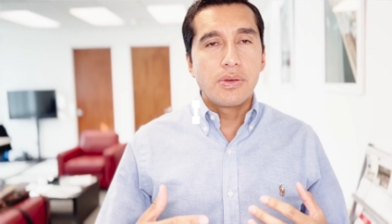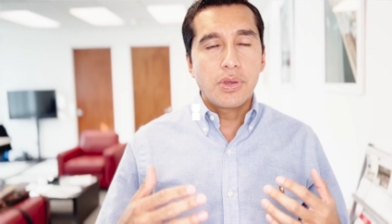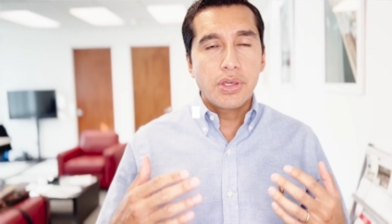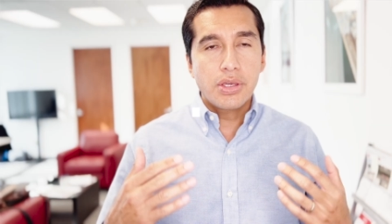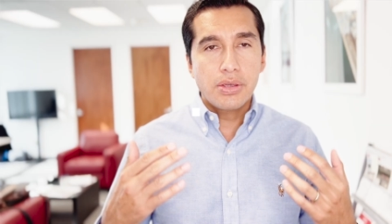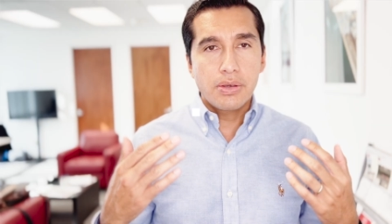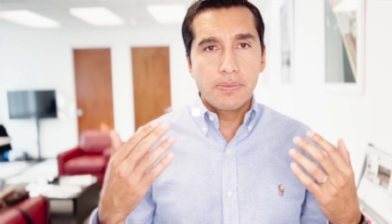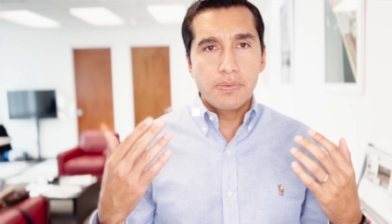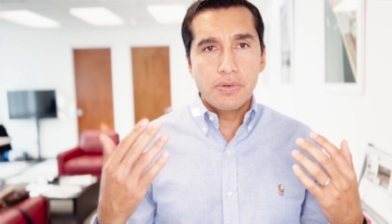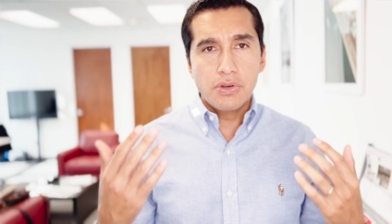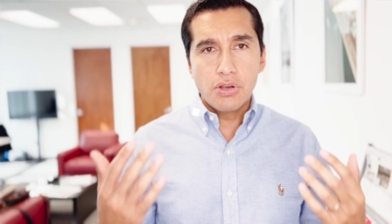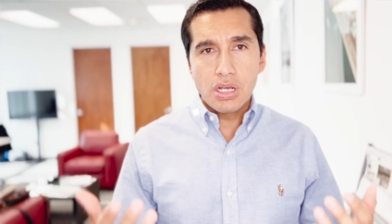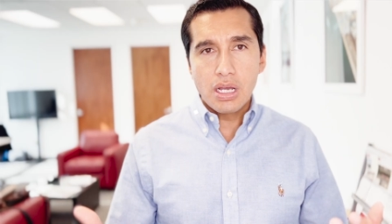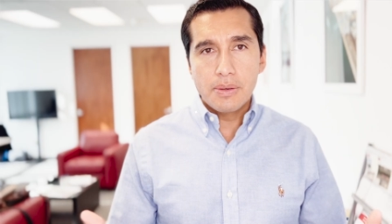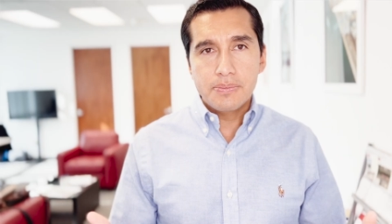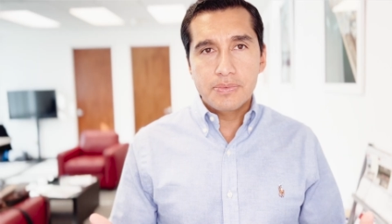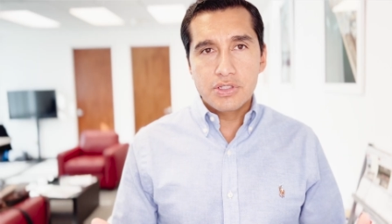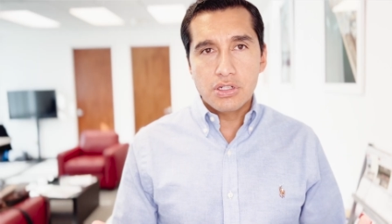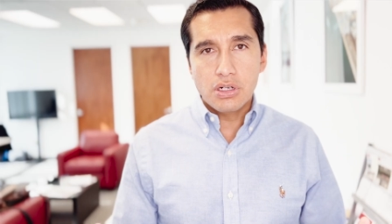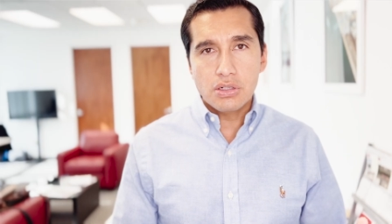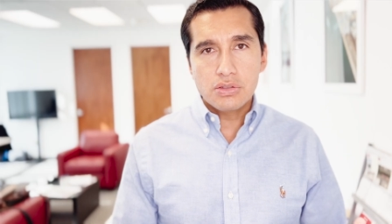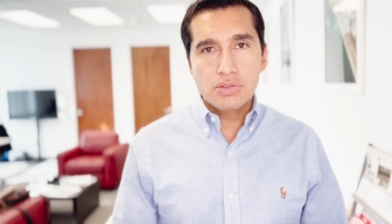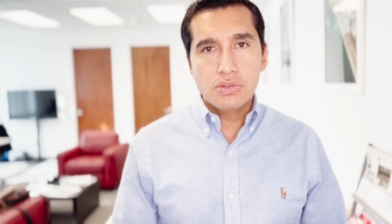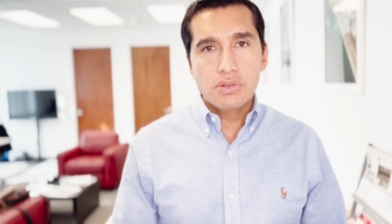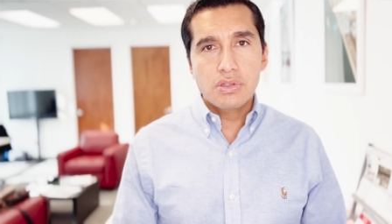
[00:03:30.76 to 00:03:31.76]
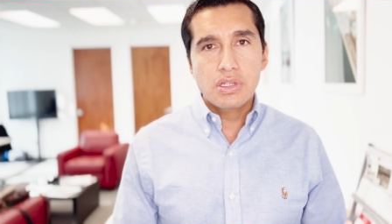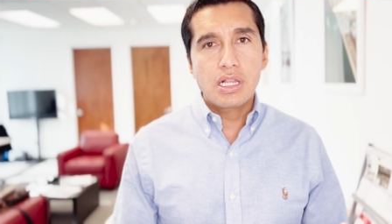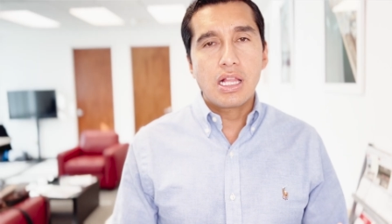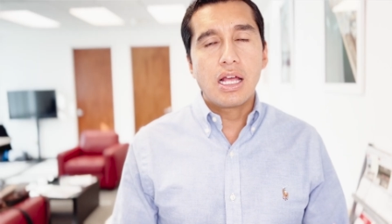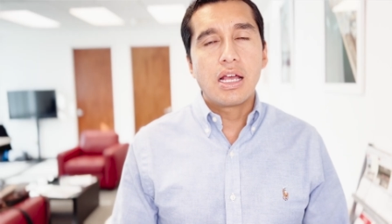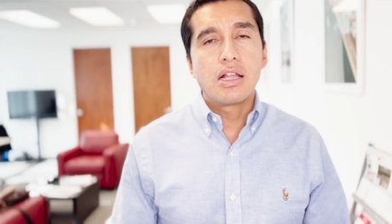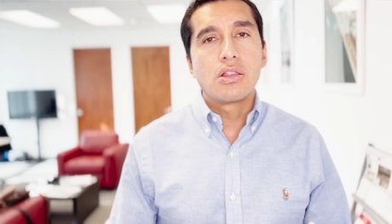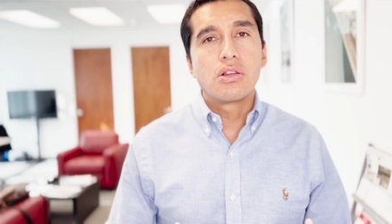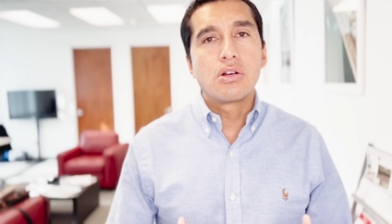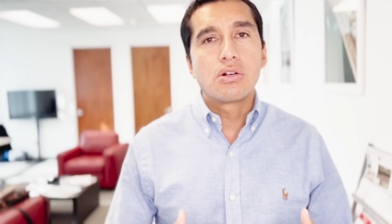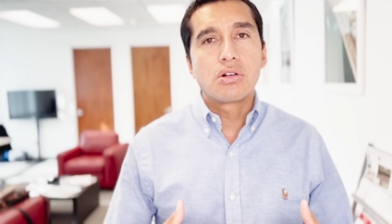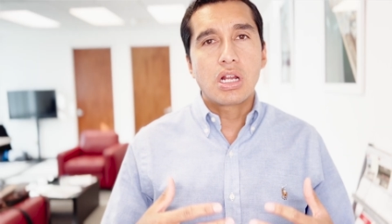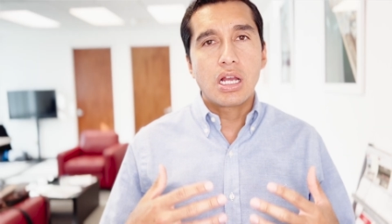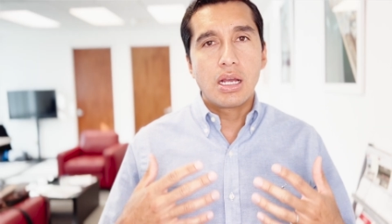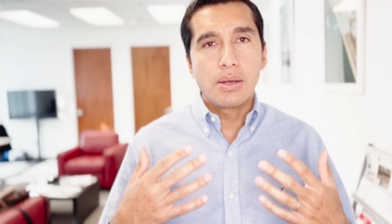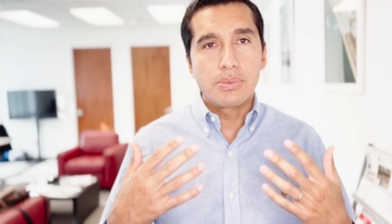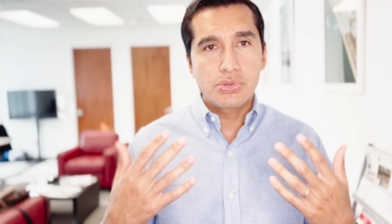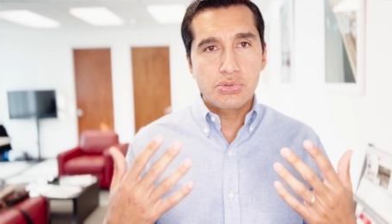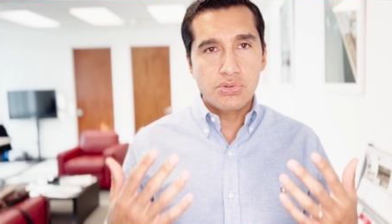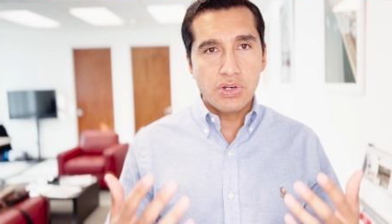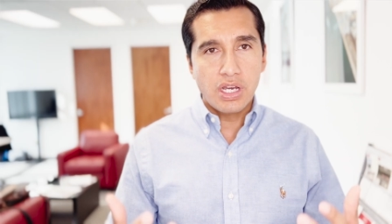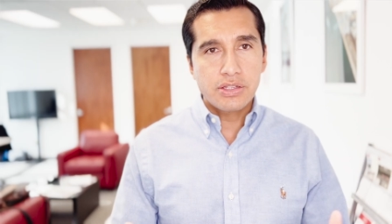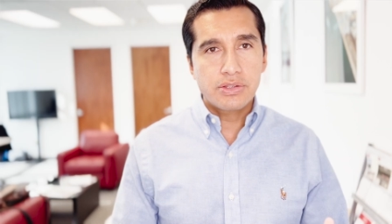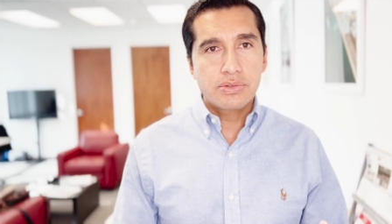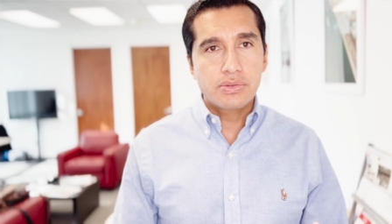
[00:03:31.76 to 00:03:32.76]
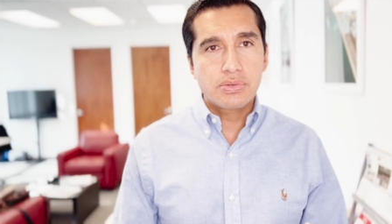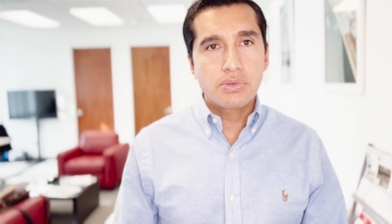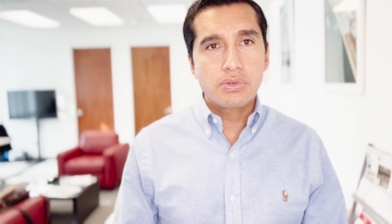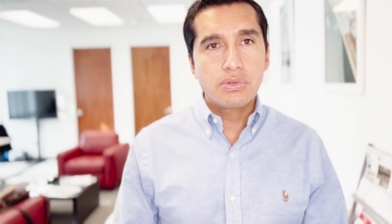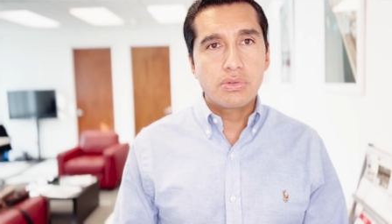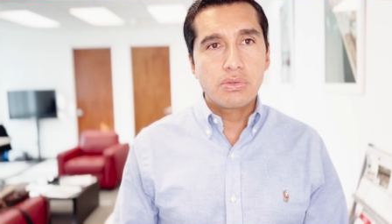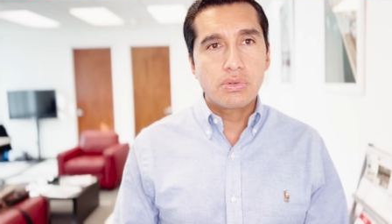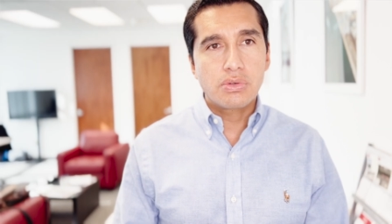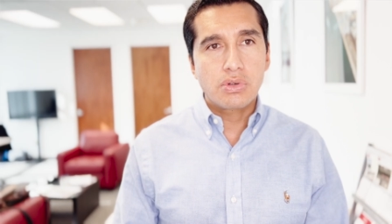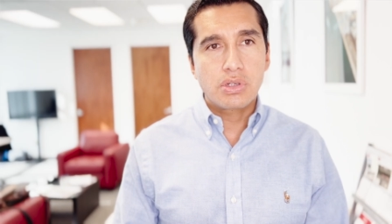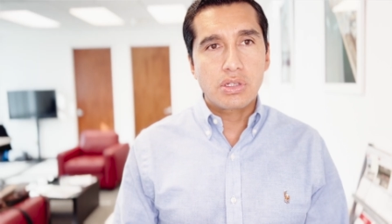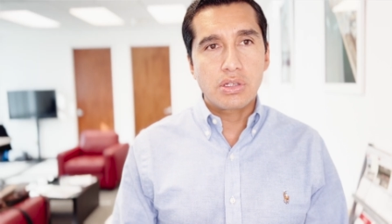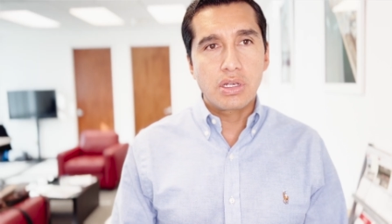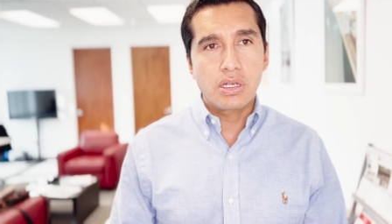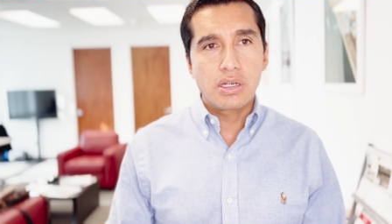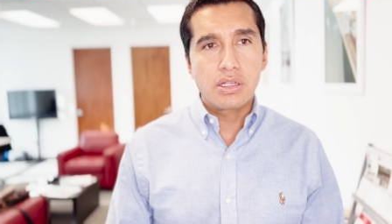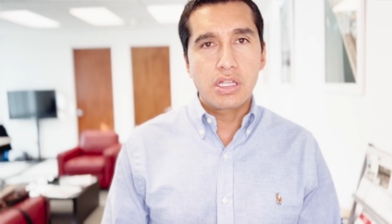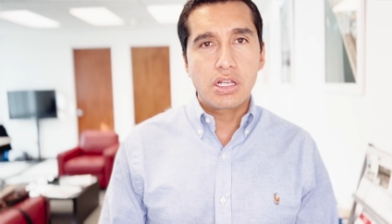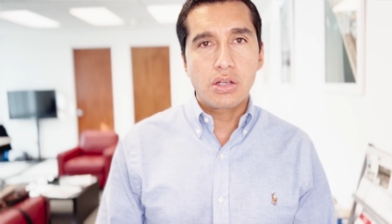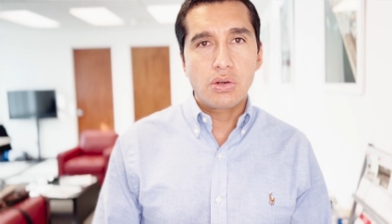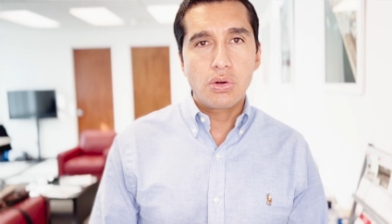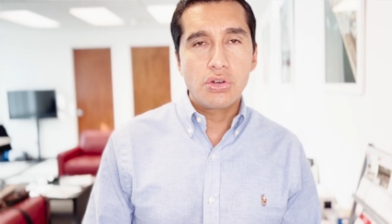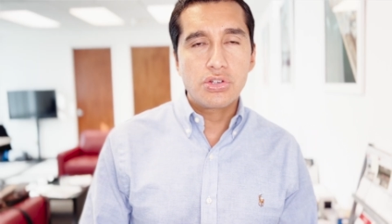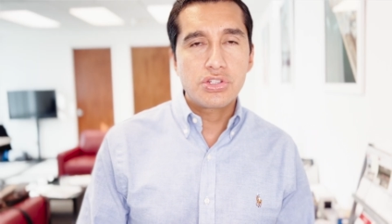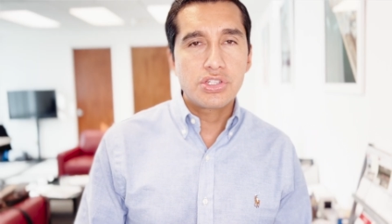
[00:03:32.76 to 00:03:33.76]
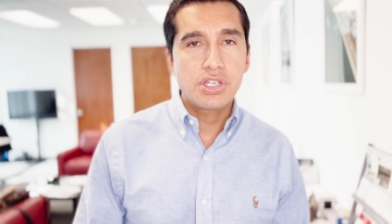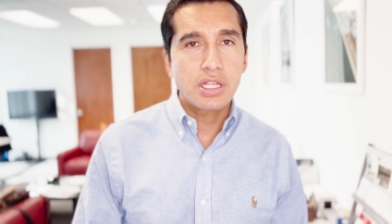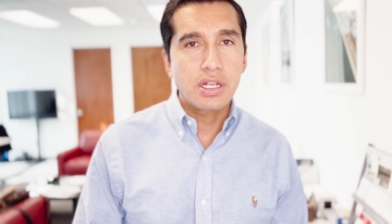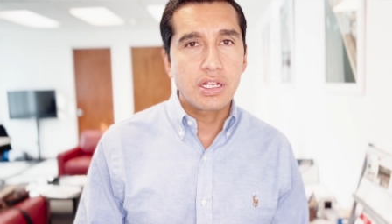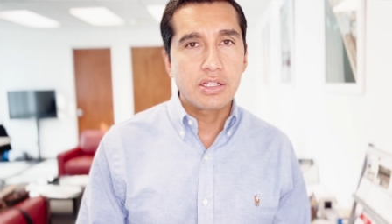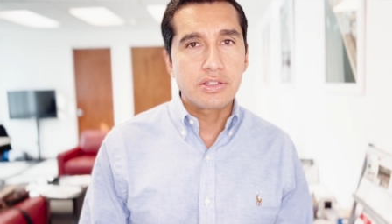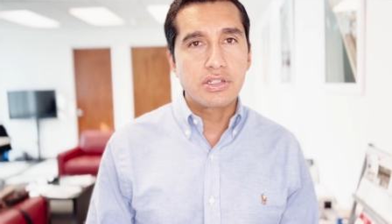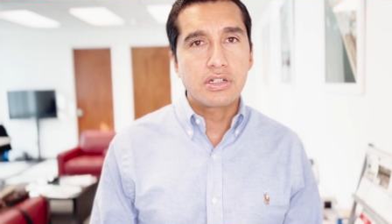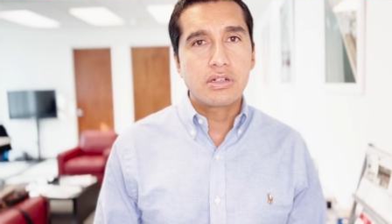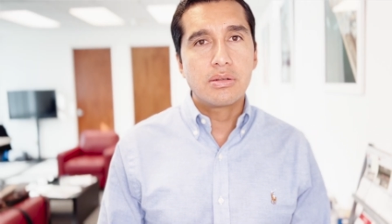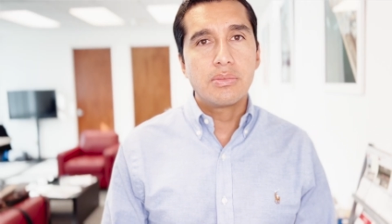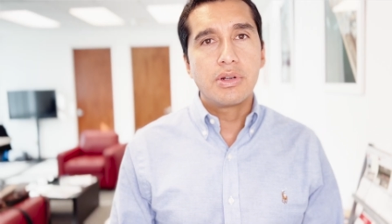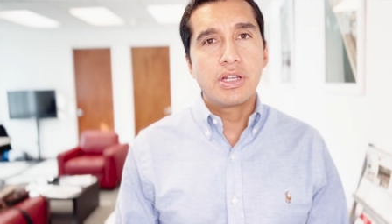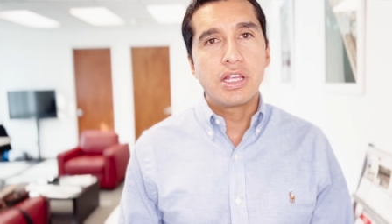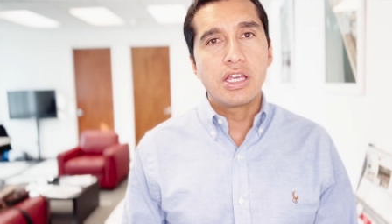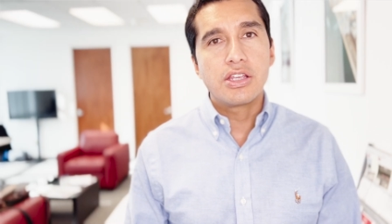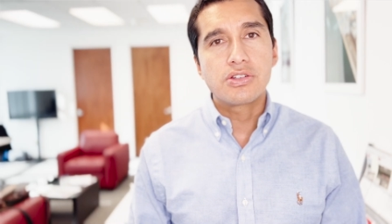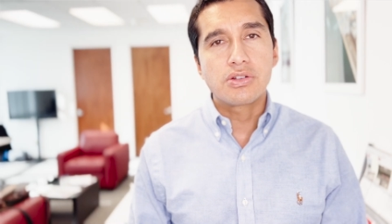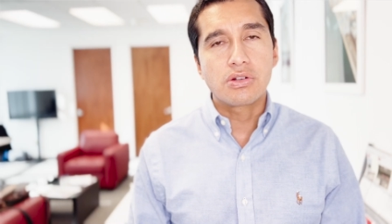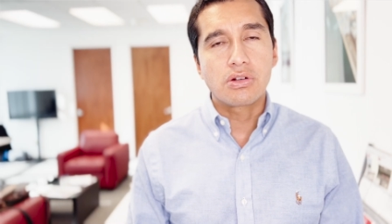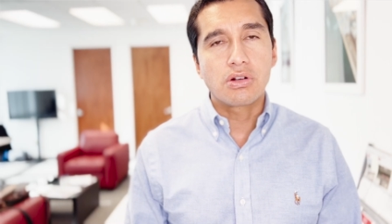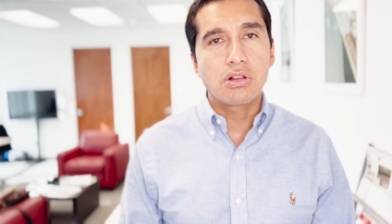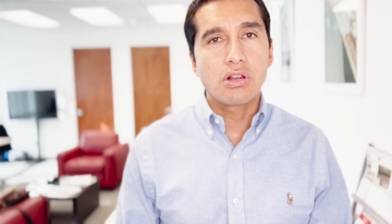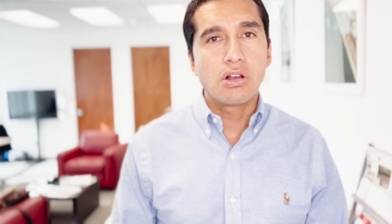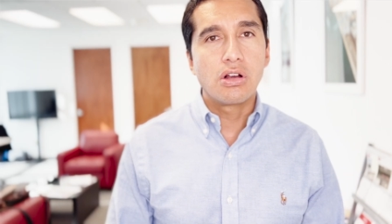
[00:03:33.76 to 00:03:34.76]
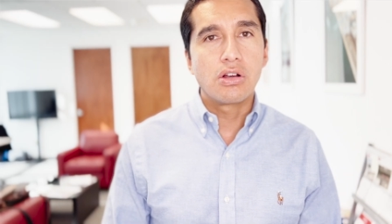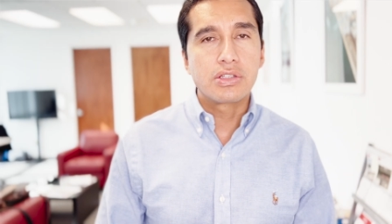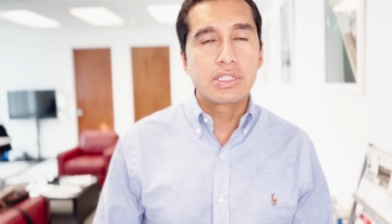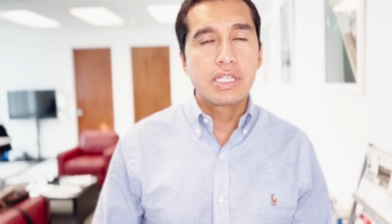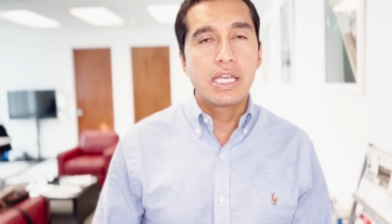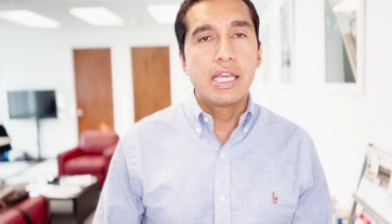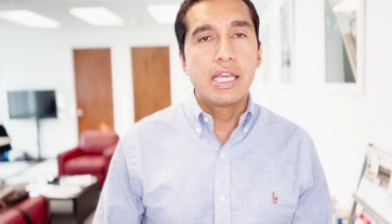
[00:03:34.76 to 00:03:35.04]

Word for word: If you have talked to the landlord, have tried to do uh, negotiate a termination clause,